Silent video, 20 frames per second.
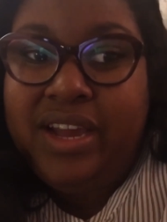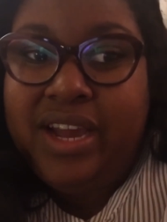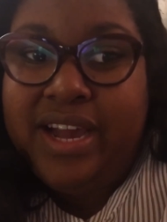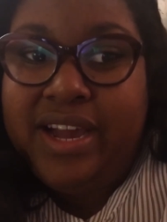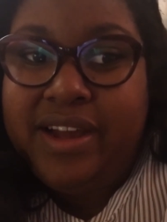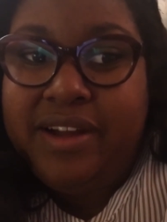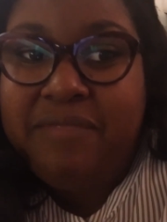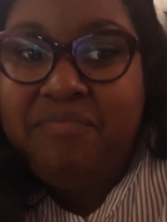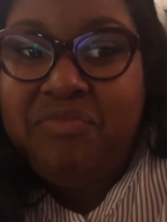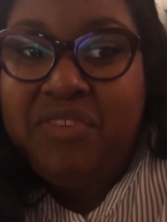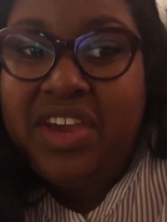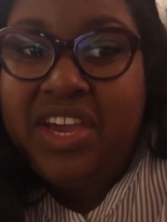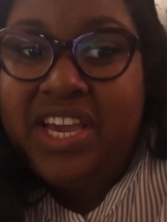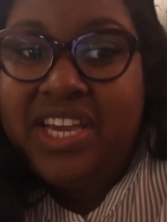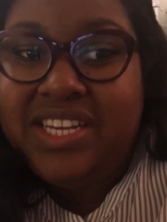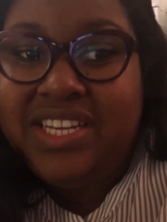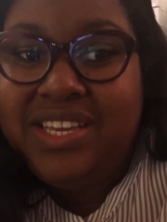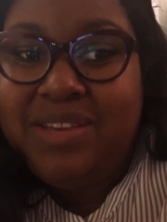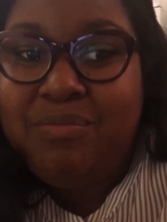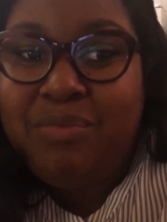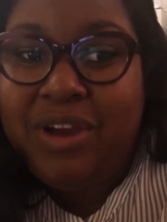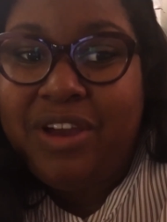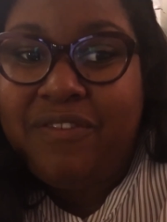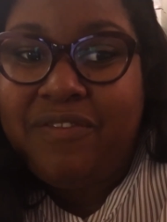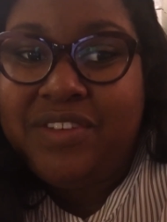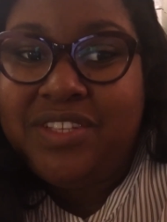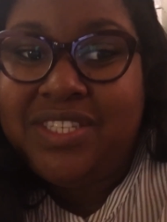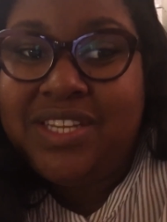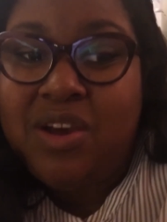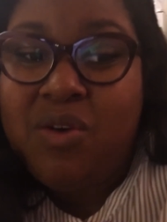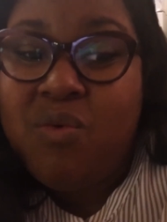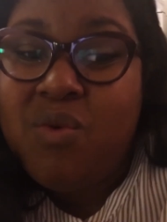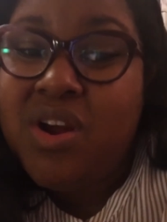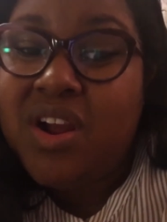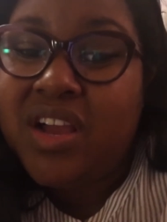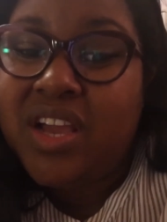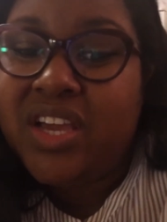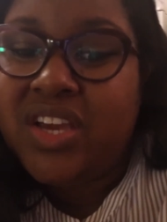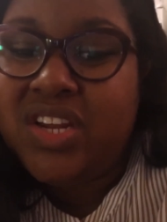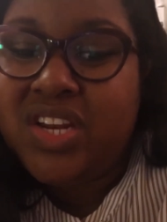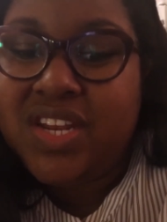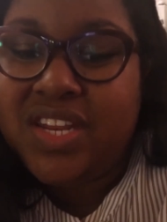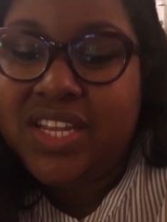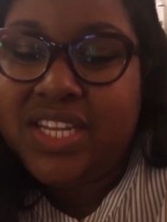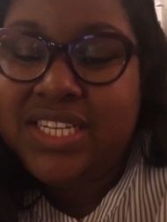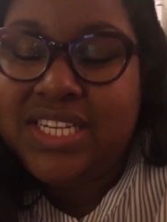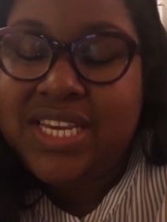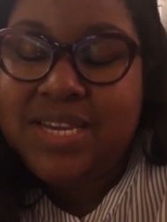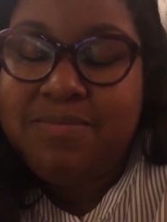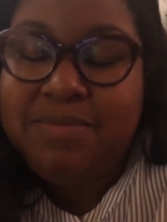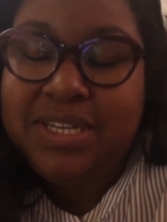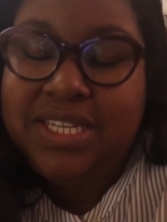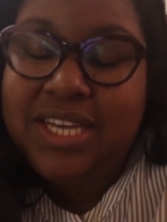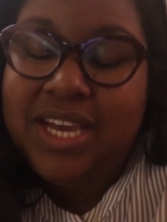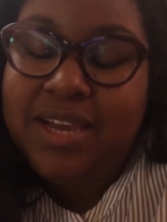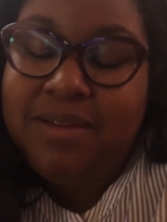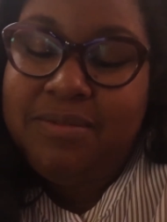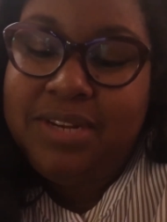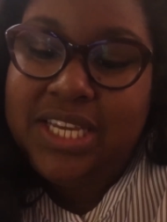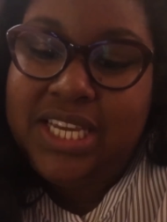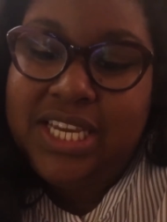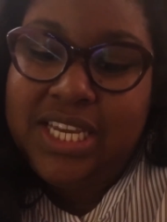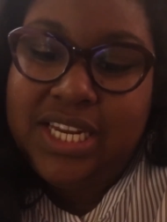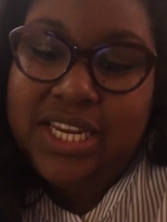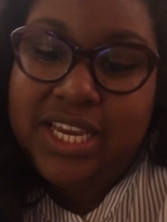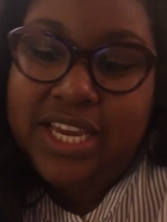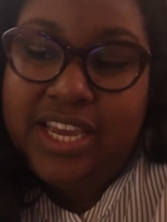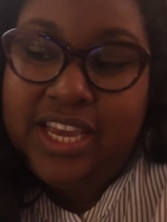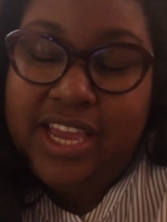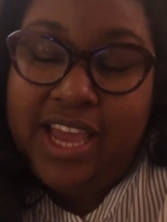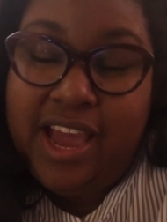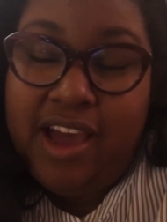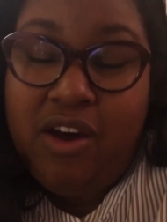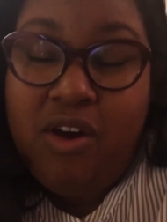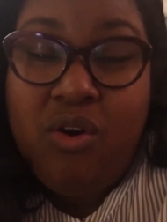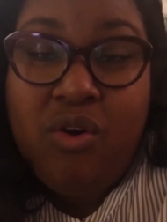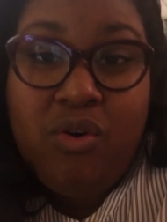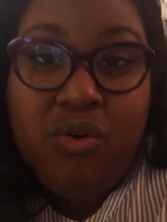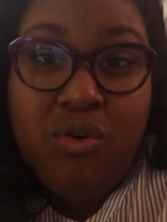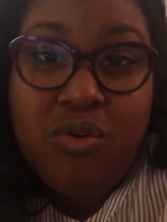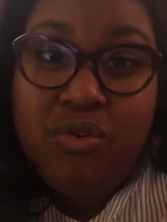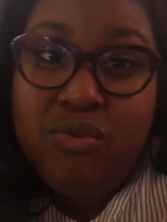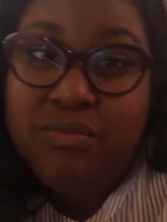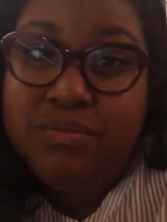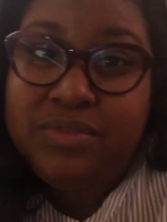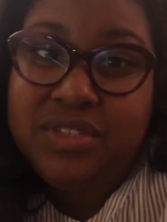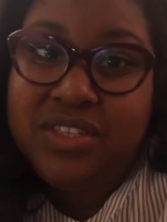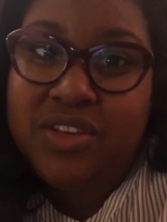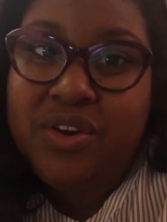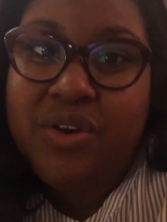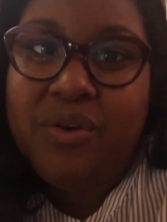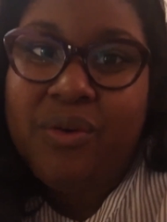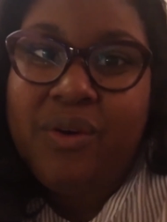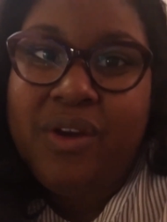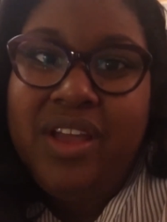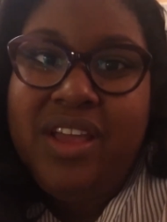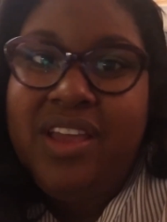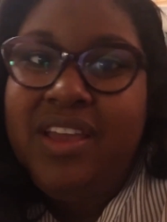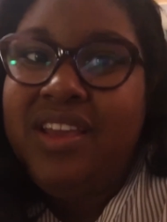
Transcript: Um, I had to eat breakfast at work. I couldn't like take my time to eat it at home, so